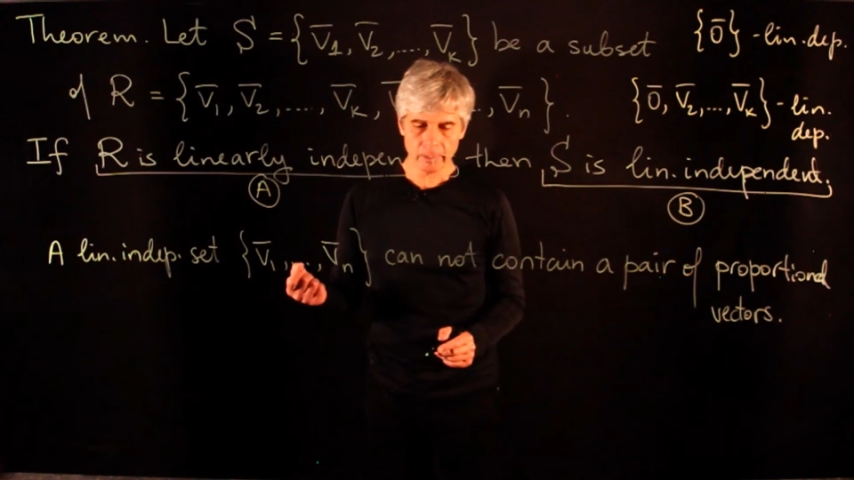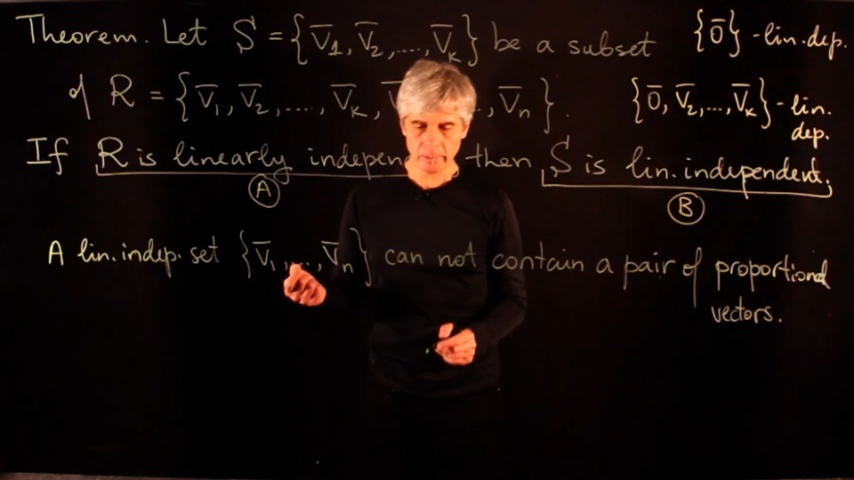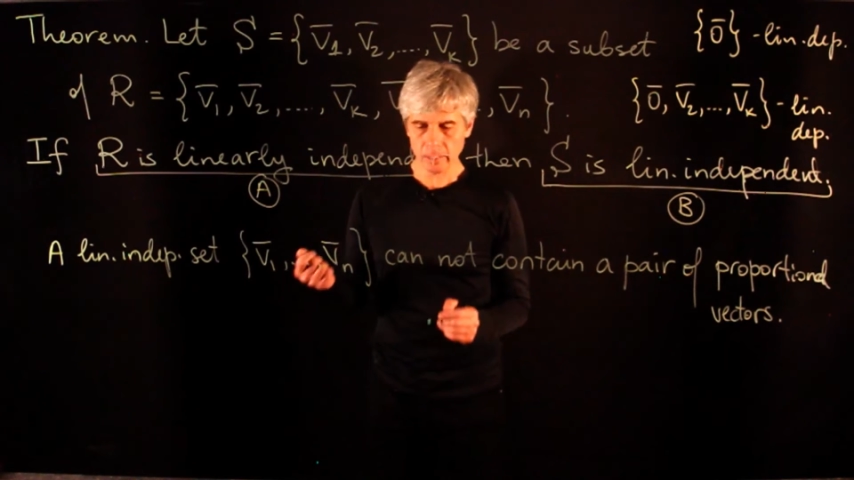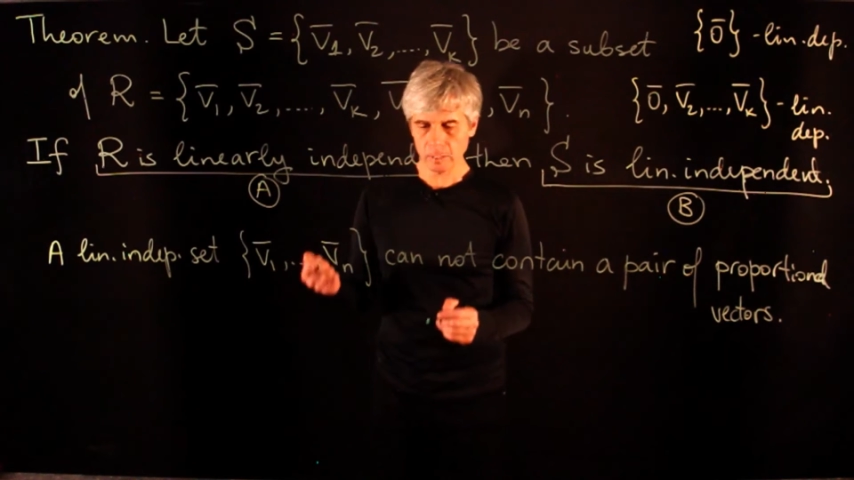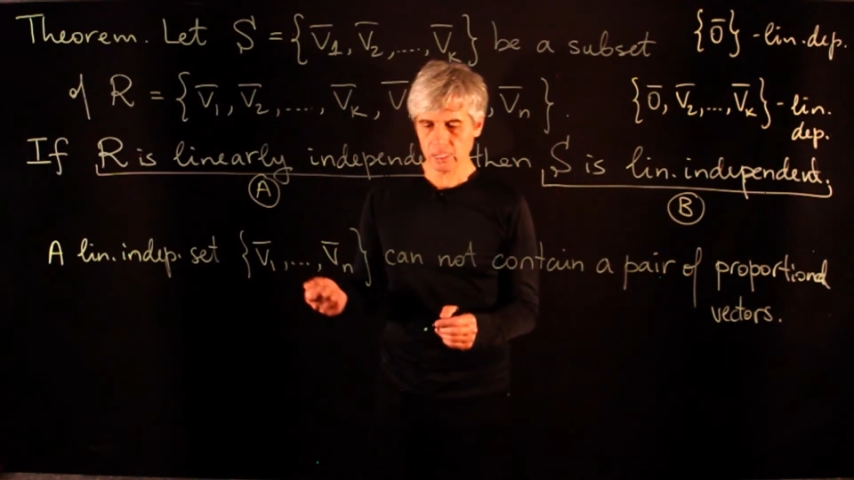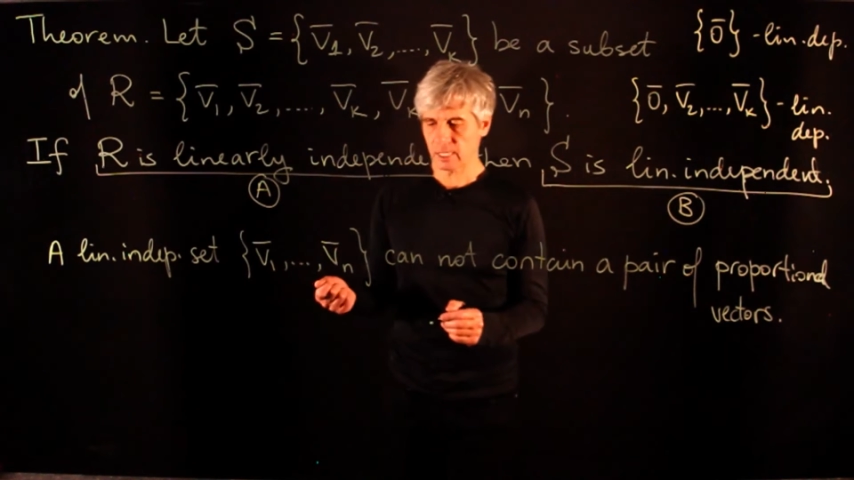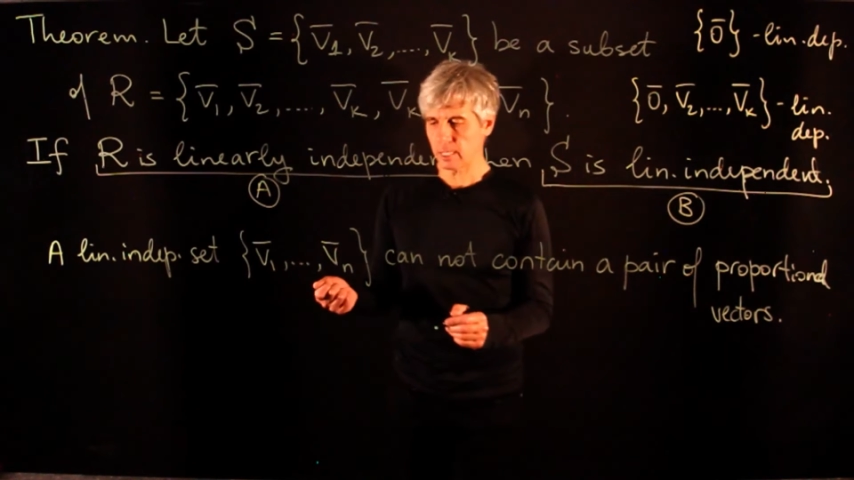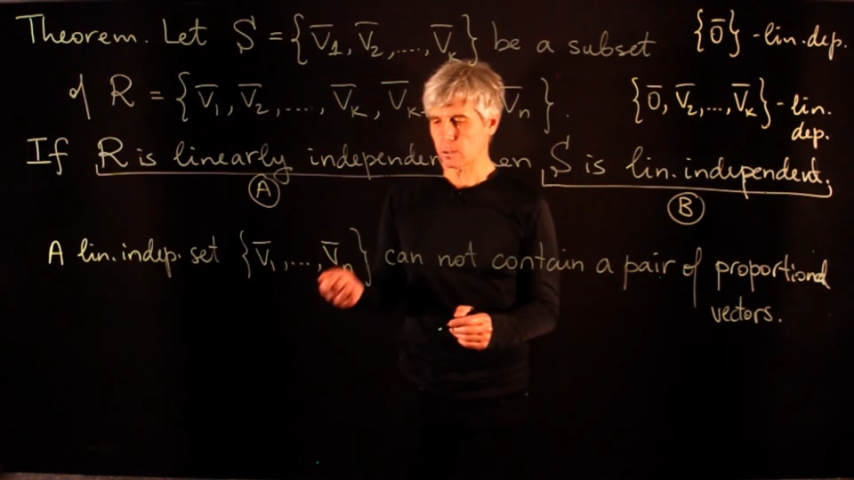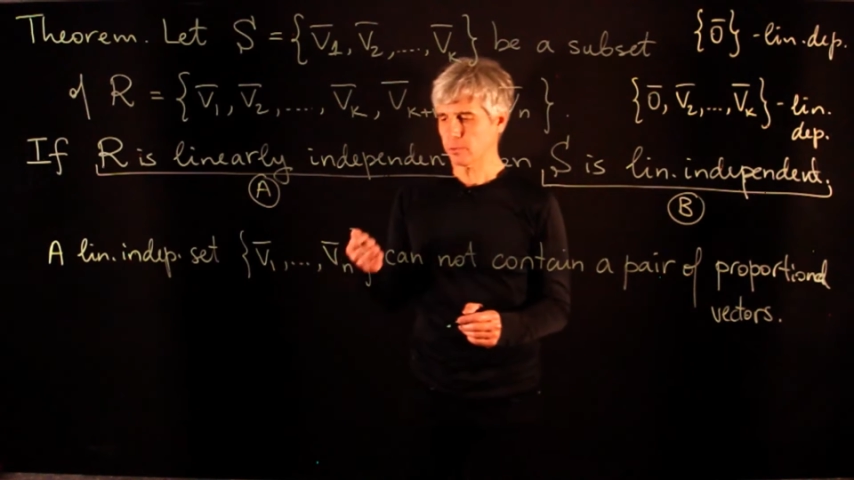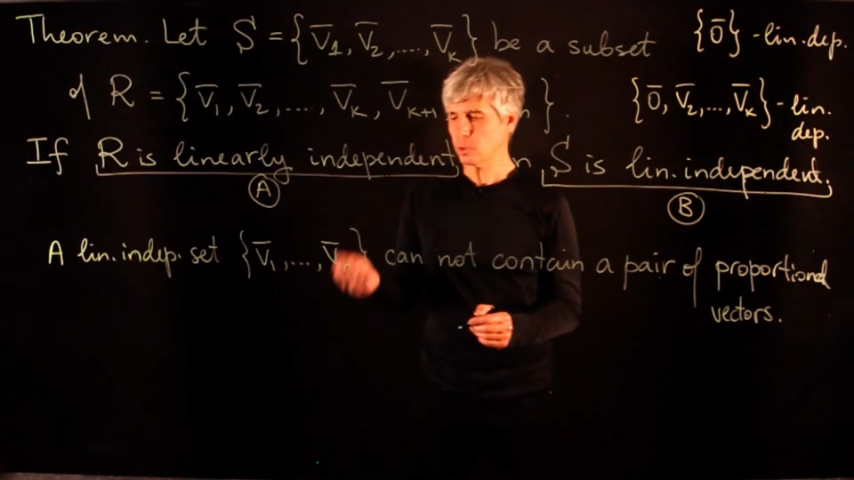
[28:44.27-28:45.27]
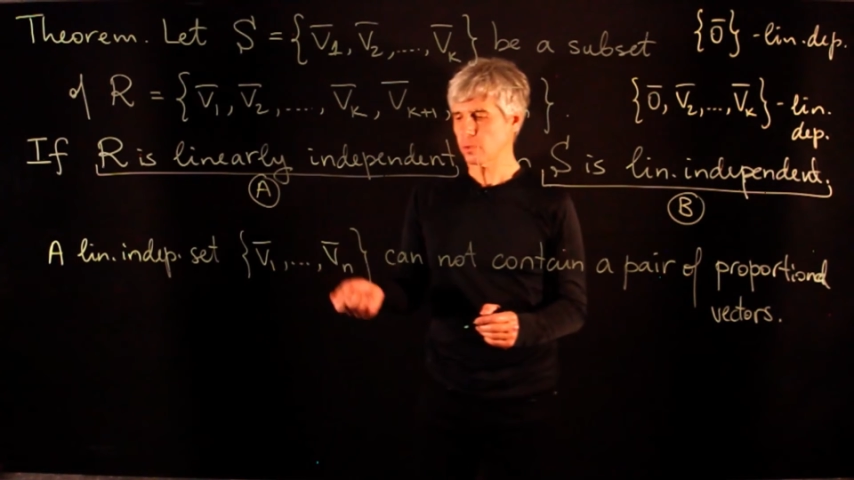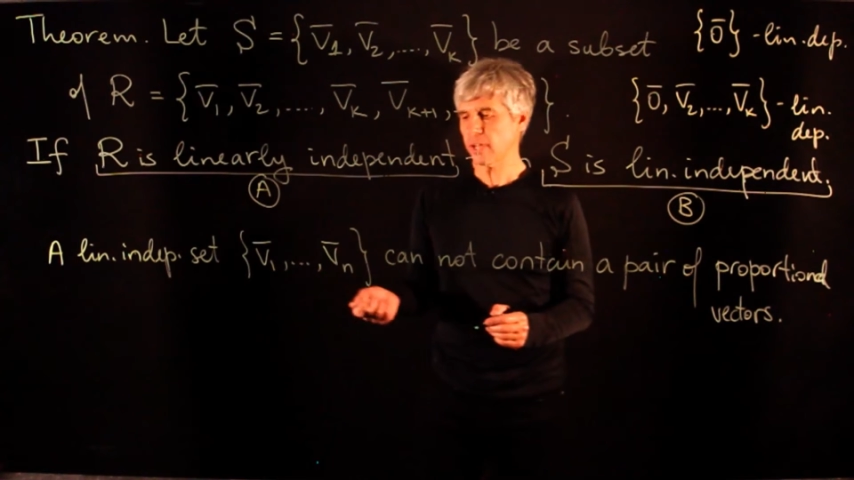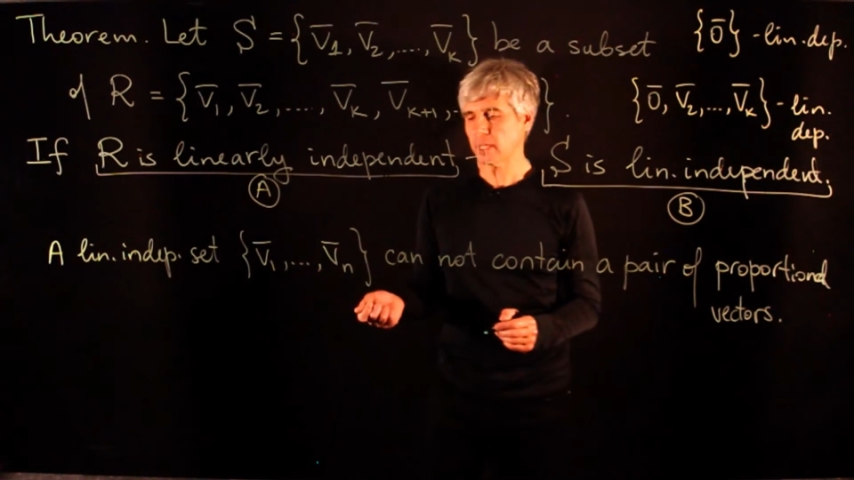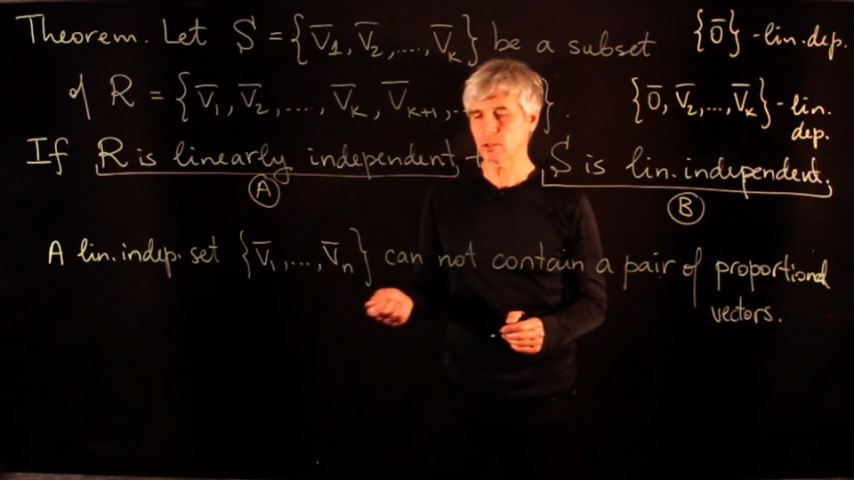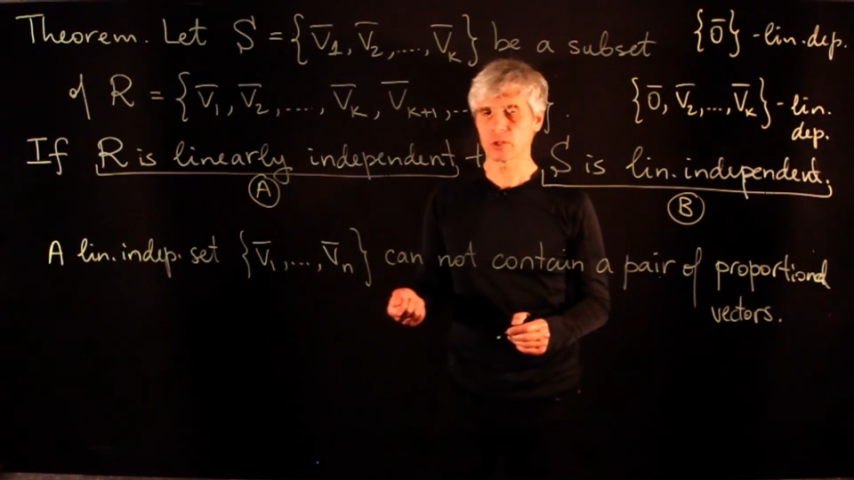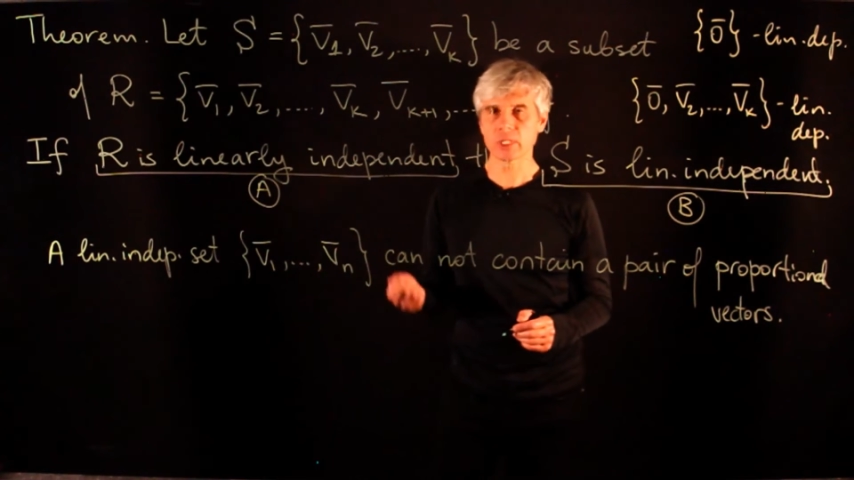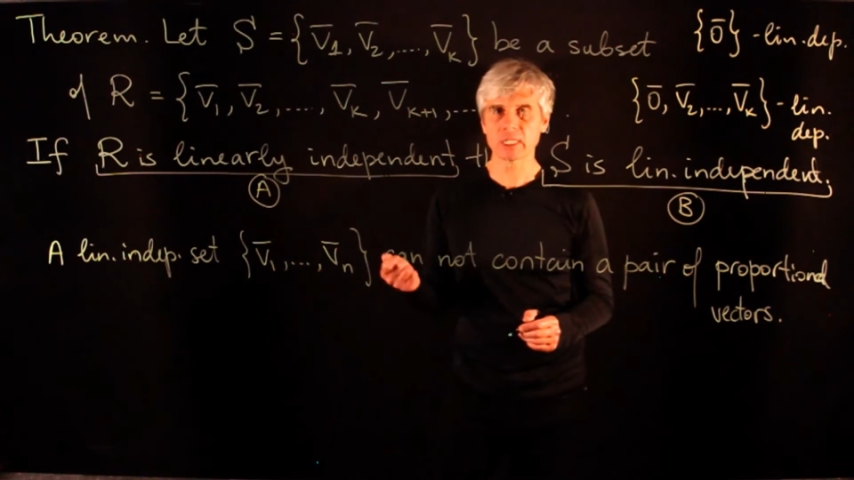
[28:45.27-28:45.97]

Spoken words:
then this set of 2 vectors